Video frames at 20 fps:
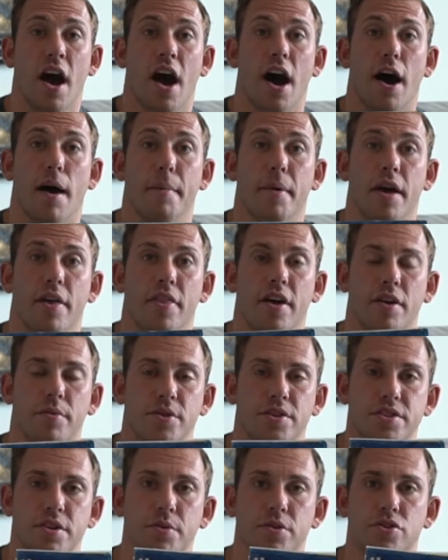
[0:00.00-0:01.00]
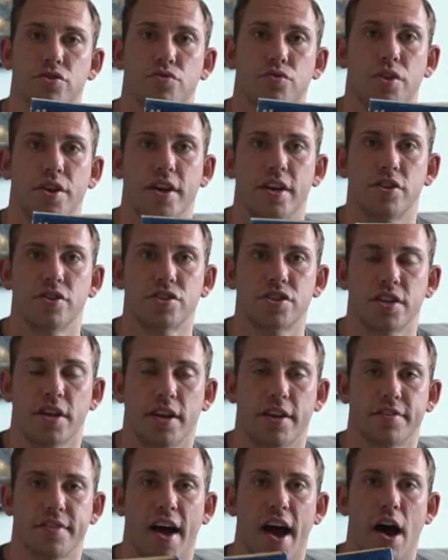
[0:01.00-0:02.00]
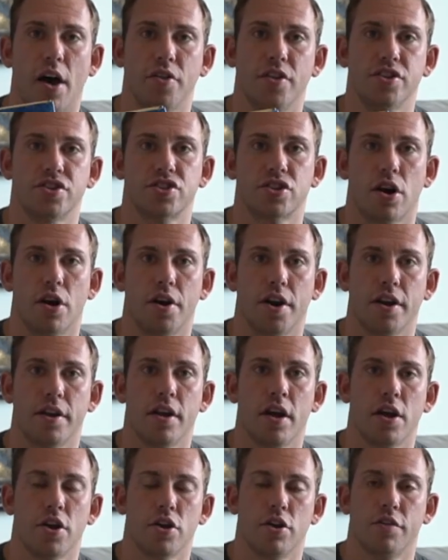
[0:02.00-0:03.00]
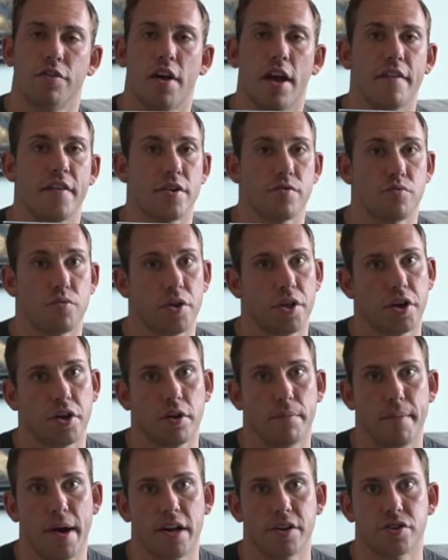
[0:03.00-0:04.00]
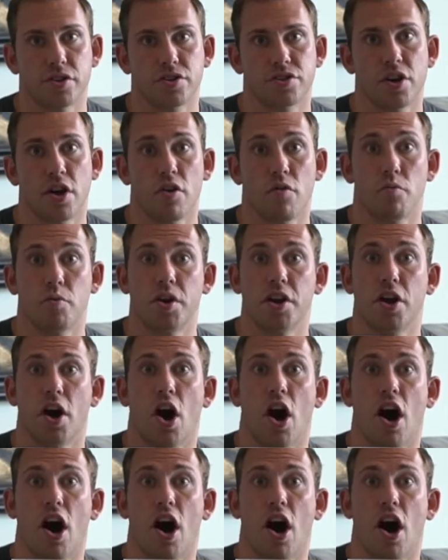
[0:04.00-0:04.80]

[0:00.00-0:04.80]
And then we see, which is really interesting, is how they started. They have had really good mentors. Reid